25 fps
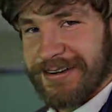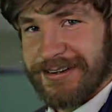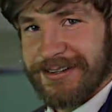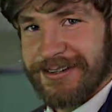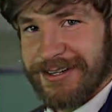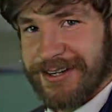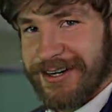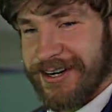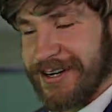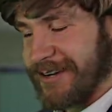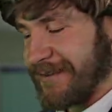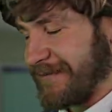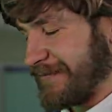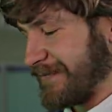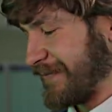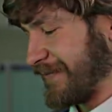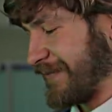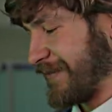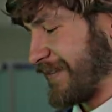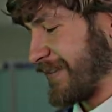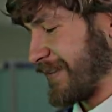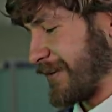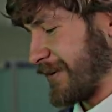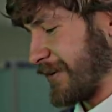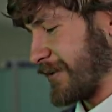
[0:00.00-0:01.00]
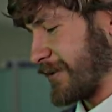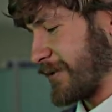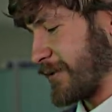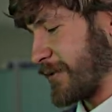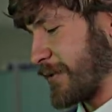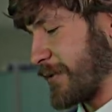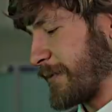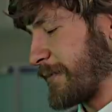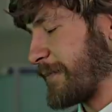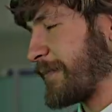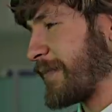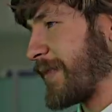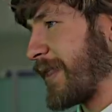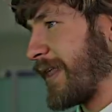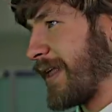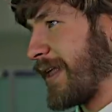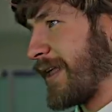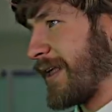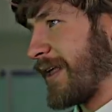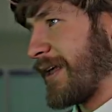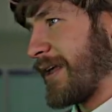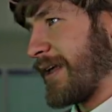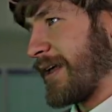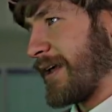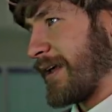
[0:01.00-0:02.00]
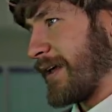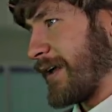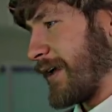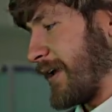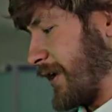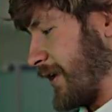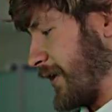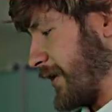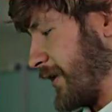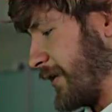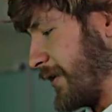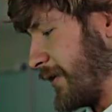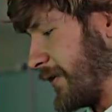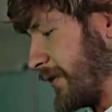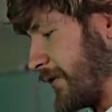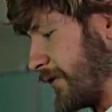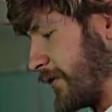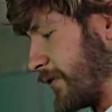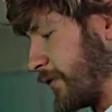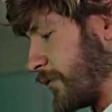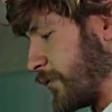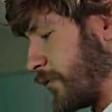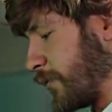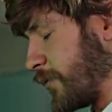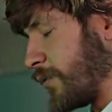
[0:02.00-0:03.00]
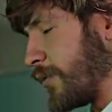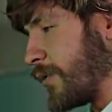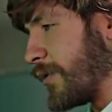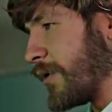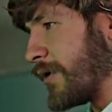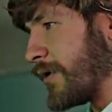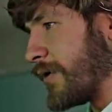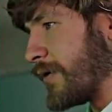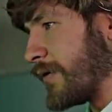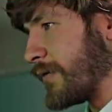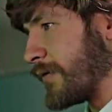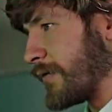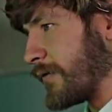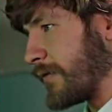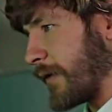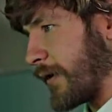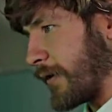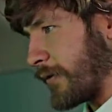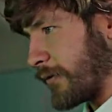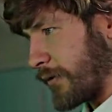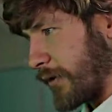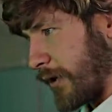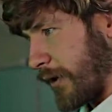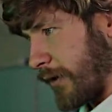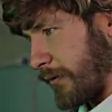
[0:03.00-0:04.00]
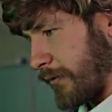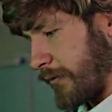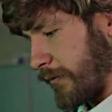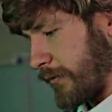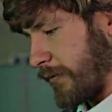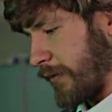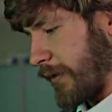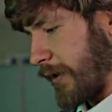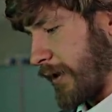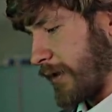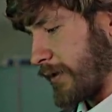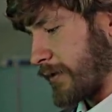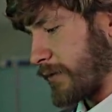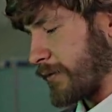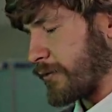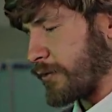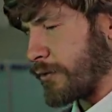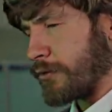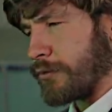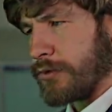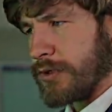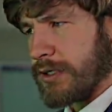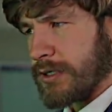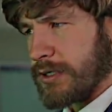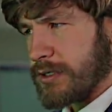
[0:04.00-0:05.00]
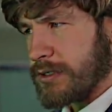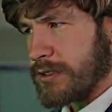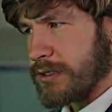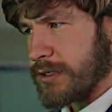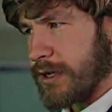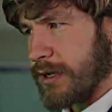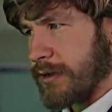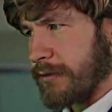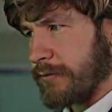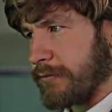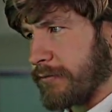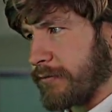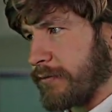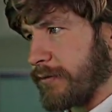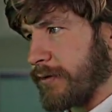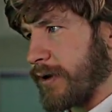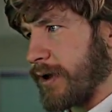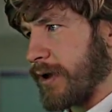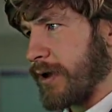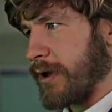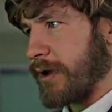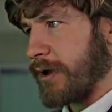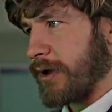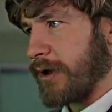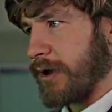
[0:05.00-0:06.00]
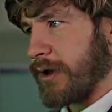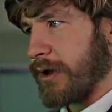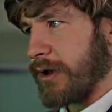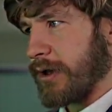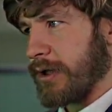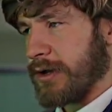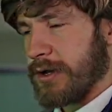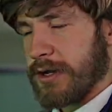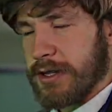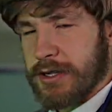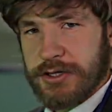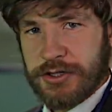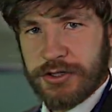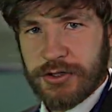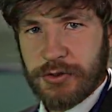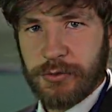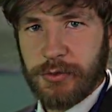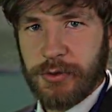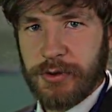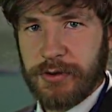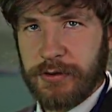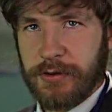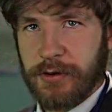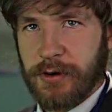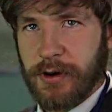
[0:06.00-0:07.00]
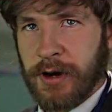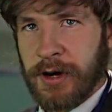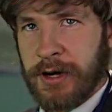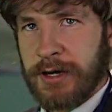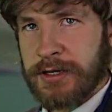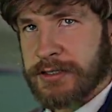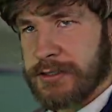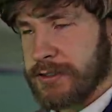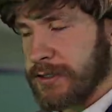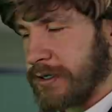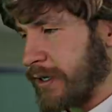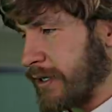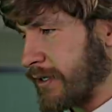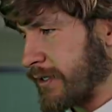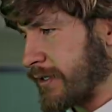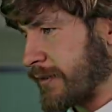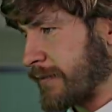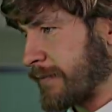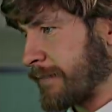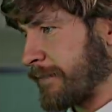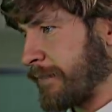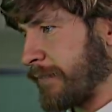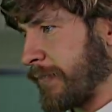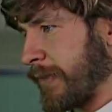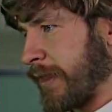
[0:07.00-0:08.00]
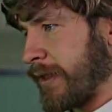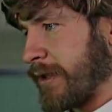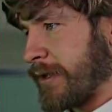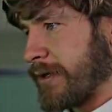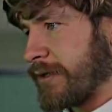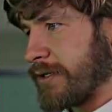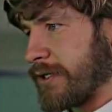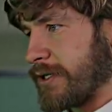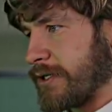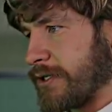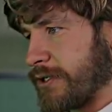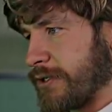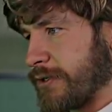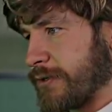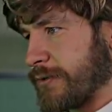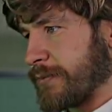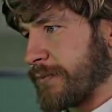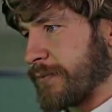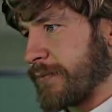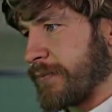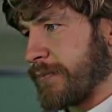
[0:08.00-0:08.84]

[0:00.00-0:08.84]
Okay, that's good. And we found out that you didn't have an issue with your eyesight, did you?